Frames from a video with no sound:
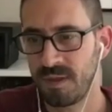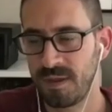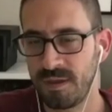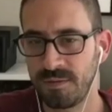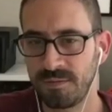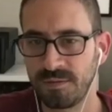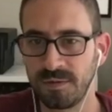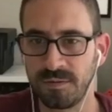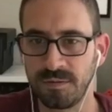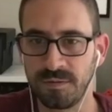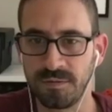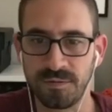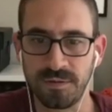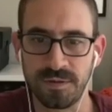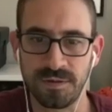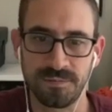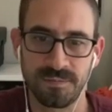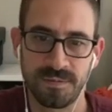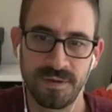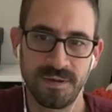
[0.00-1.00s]

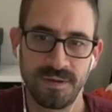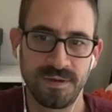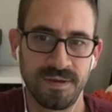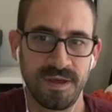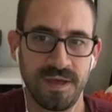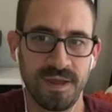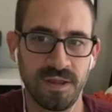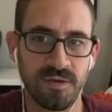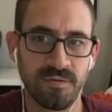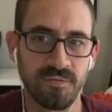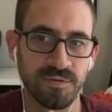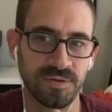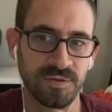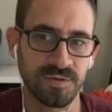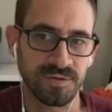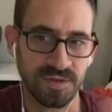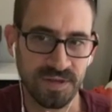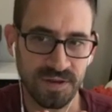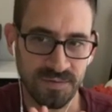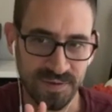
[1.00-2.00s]
Absolutely. I love what you
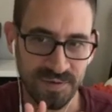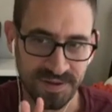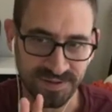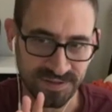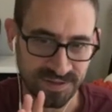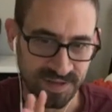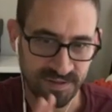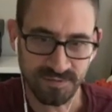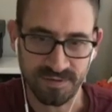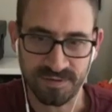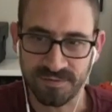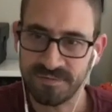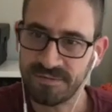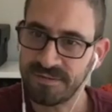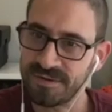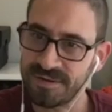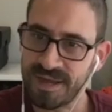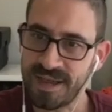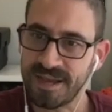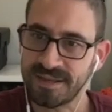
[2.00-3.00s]
said about saving
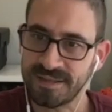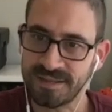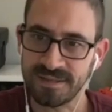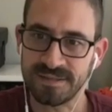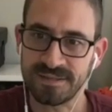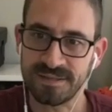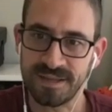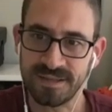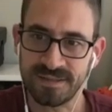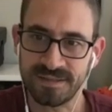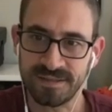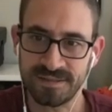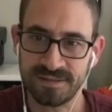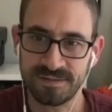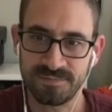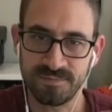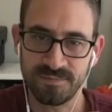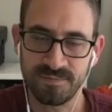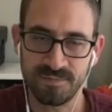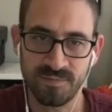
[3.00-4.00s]
for taxes.
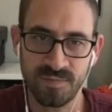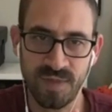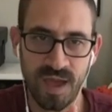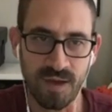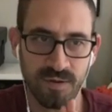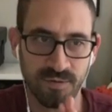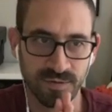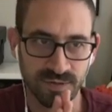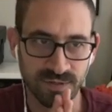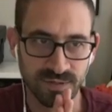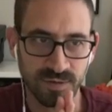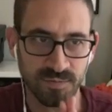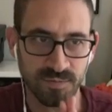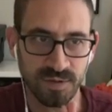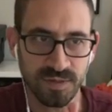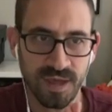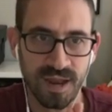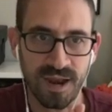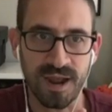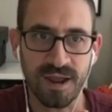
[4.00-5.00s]
That was
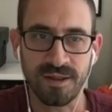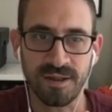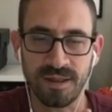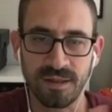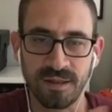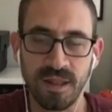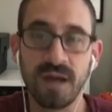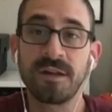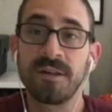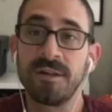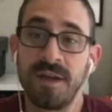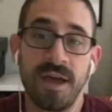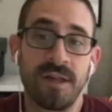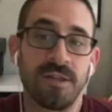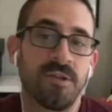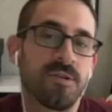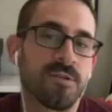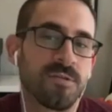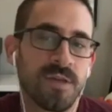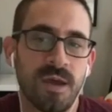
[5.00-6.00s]
something that I
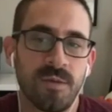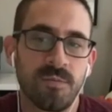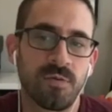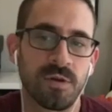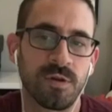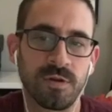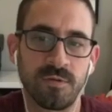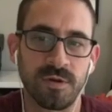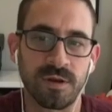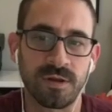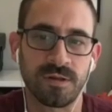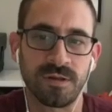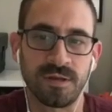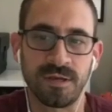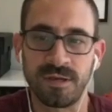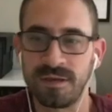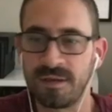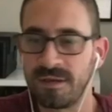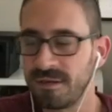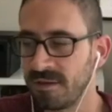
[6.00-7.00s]
learned that pretty
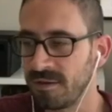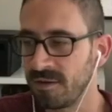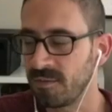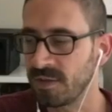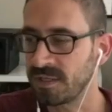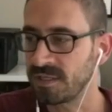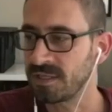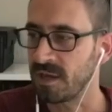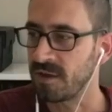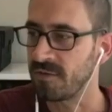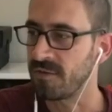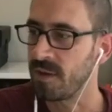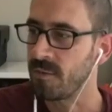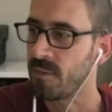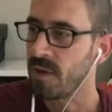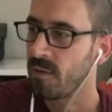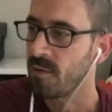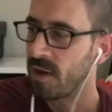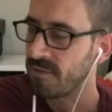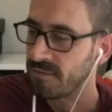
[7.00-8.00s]
quickly, myself and
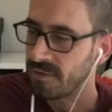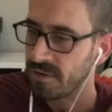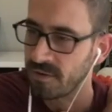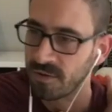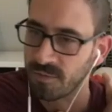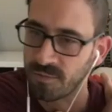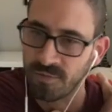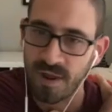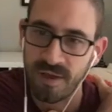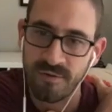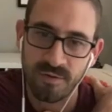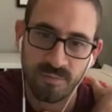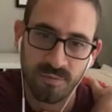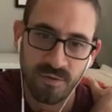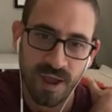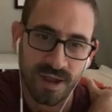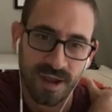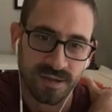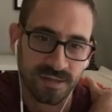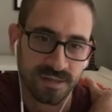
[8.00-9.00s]
my wife in her private
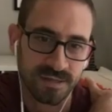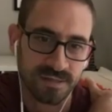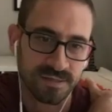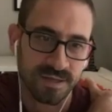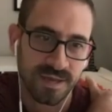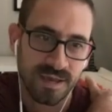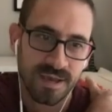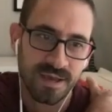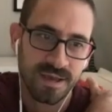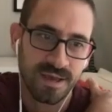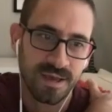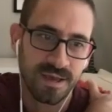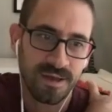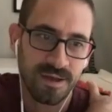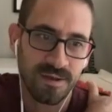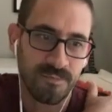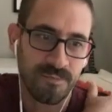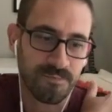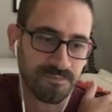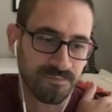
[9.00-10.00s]
practice.
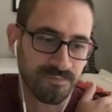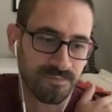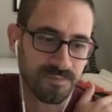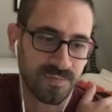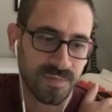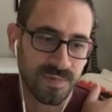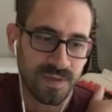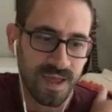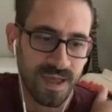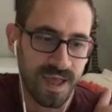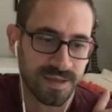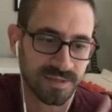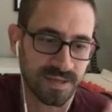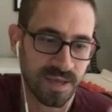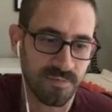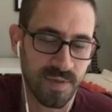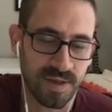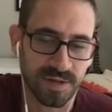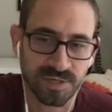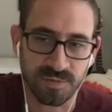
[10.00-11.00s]
Yeah, as I
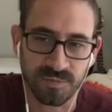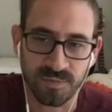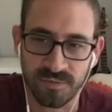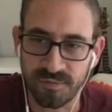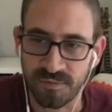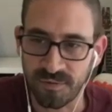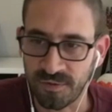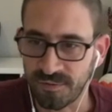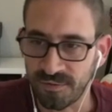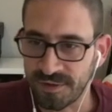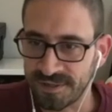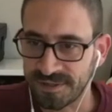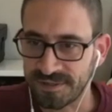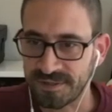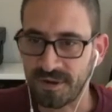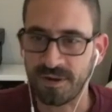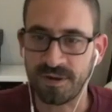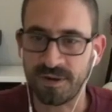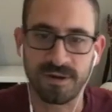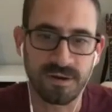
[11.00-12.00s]
mentioned before we
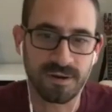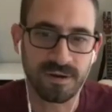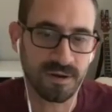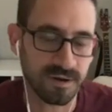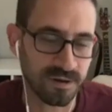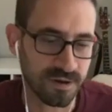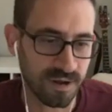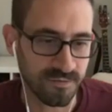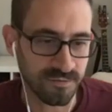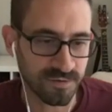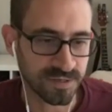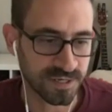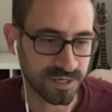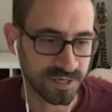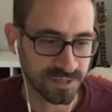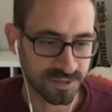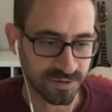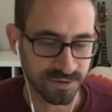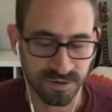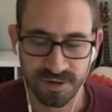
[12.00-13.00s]
started our
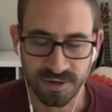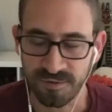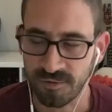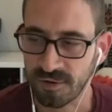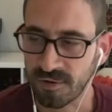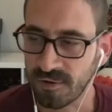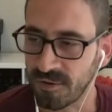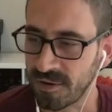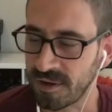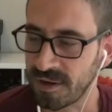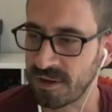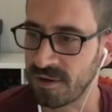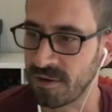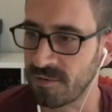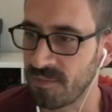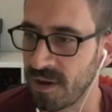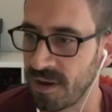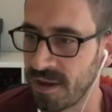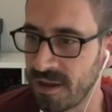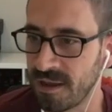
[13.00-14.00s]
conversation or hit record here,
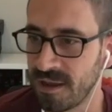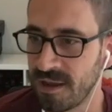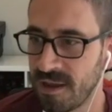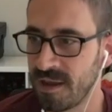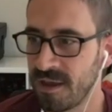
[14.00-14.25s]
my